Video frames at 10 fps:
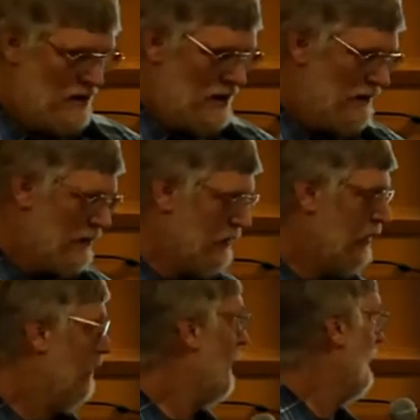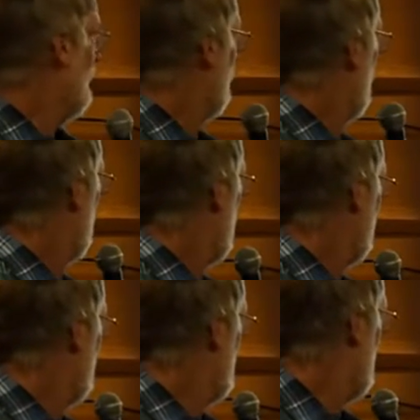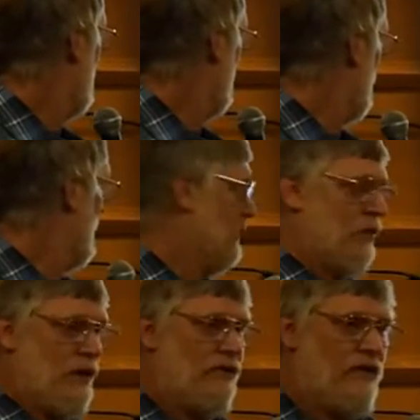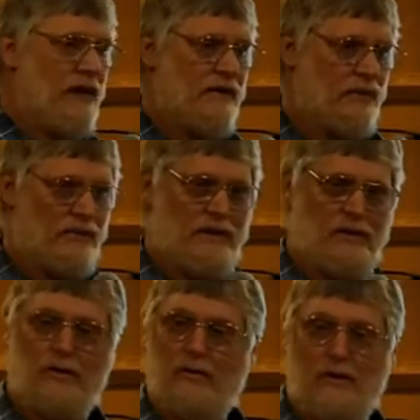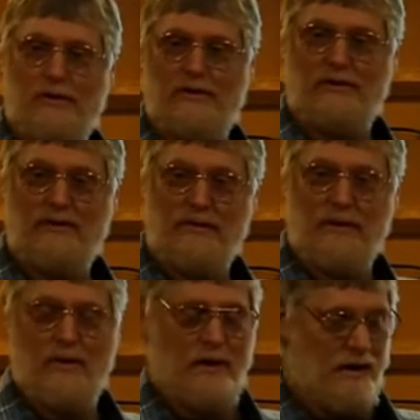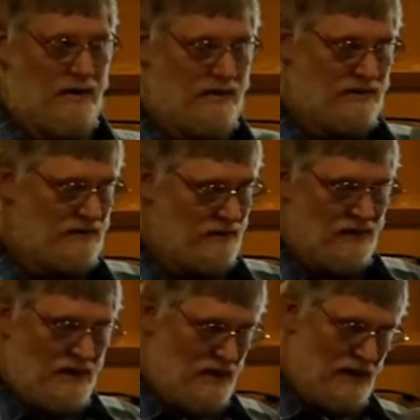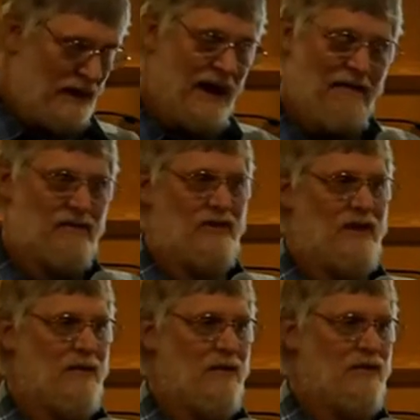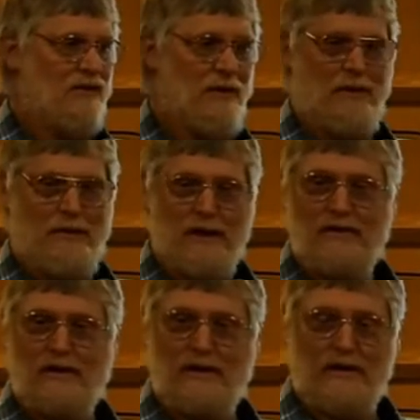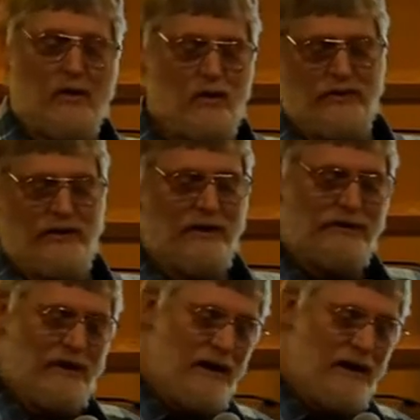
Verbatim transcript: Um, there was no flood control back then, and one of the worst floods was in Tupelo, Mississippi, where it just, like half the state of Mississippi, basically, the whole delta